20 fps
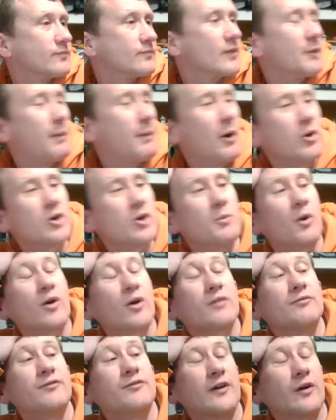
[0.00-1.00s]
The Pokemon
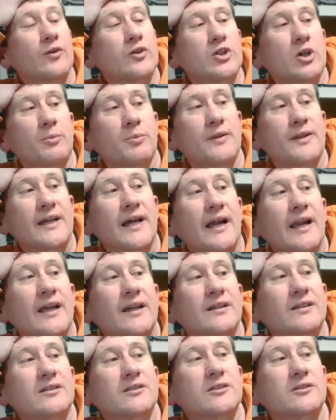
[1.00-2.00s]
can fit on top of the
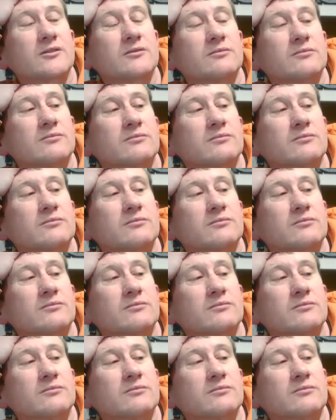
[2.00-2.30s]
Kallax,